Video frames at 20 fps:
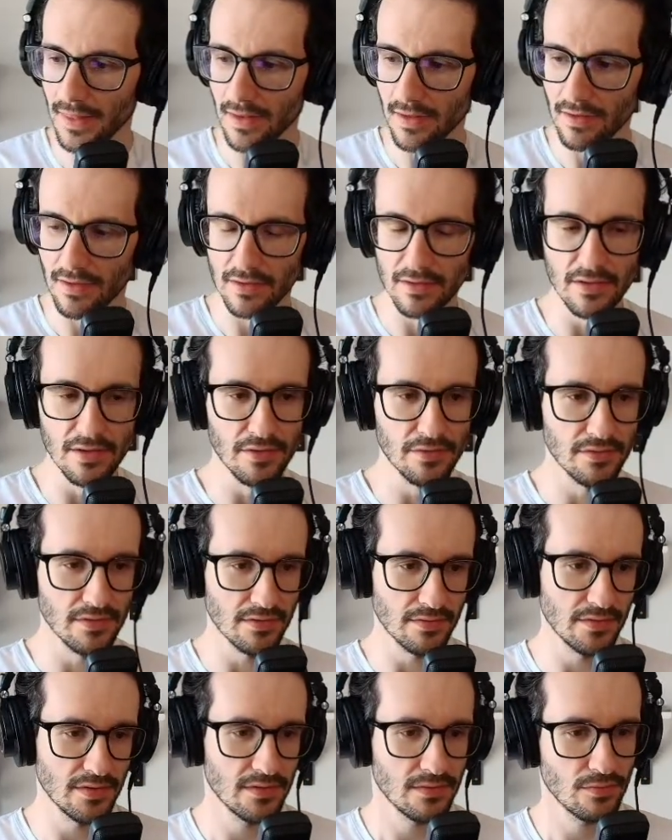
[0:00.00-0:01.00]
I
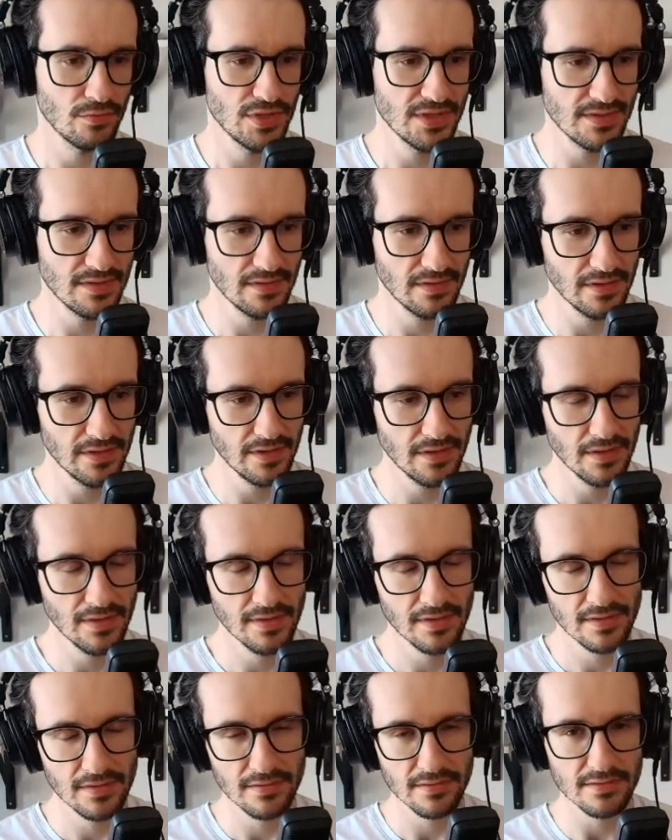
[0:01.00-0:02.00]
learned recently,
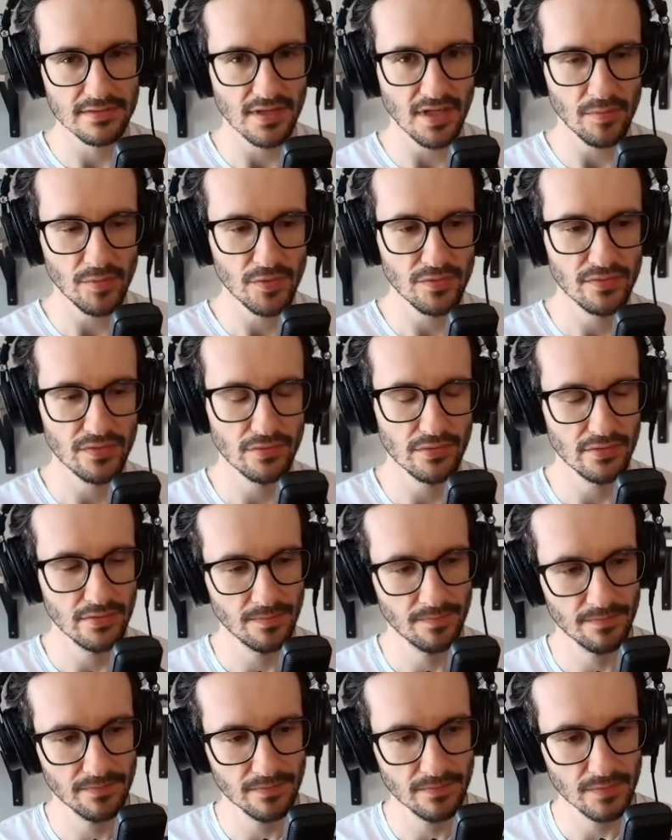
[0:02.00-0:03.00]
some of you
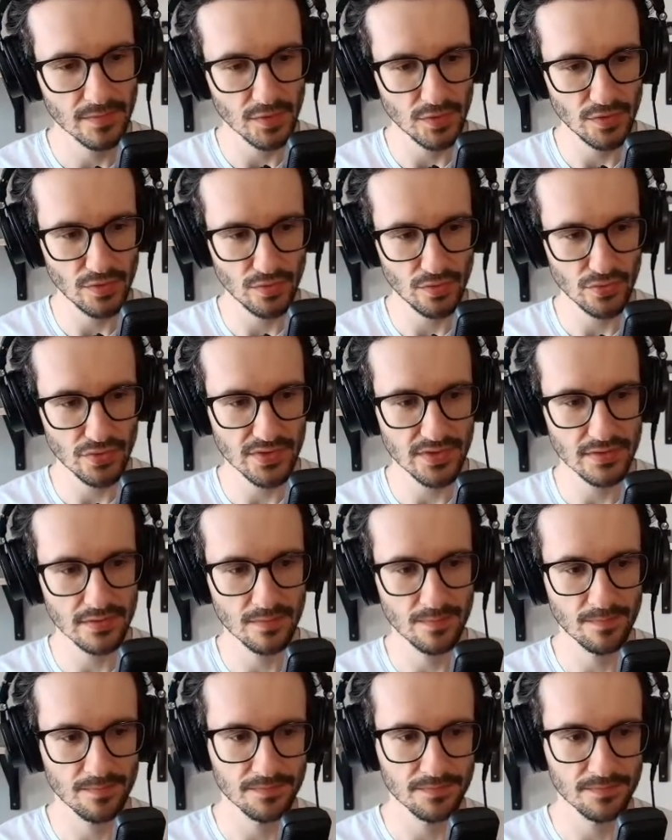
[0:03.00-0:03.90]
use